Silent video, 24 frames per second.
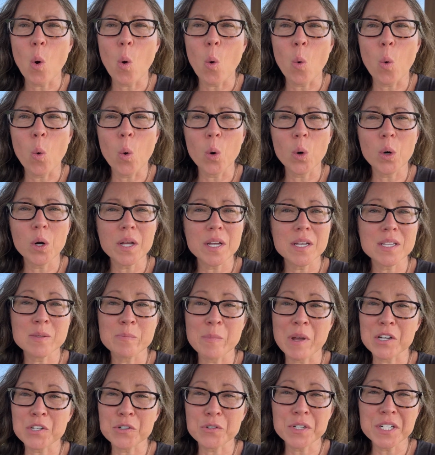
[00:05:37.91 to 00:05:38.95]
or is
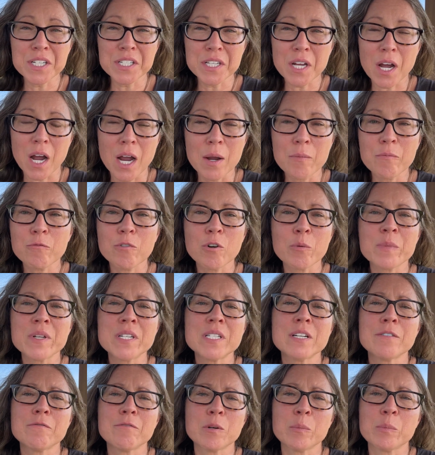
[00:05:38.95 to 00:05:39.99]
measuring time from a
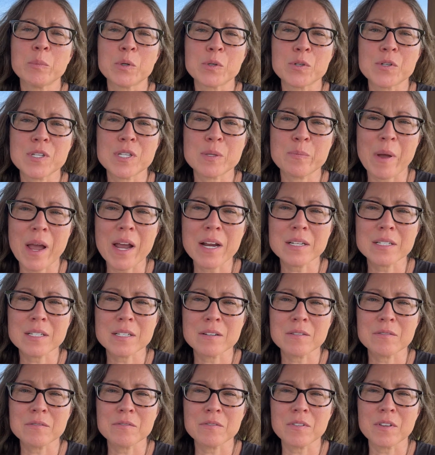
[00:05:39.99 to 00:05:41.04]
different
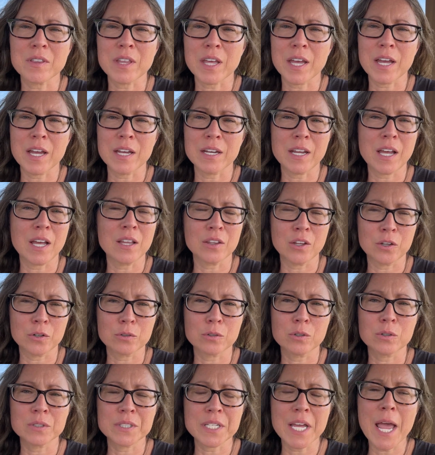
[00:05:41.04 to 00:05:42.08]
perspective than a
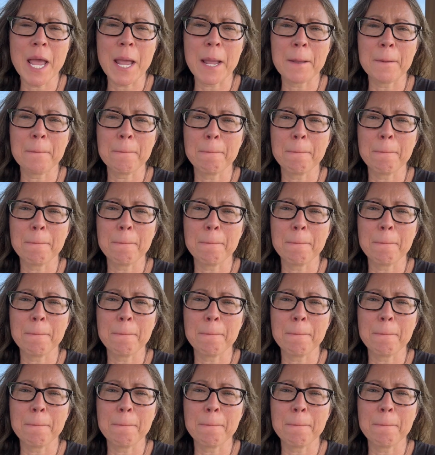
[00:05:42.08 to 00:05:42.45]
literal day.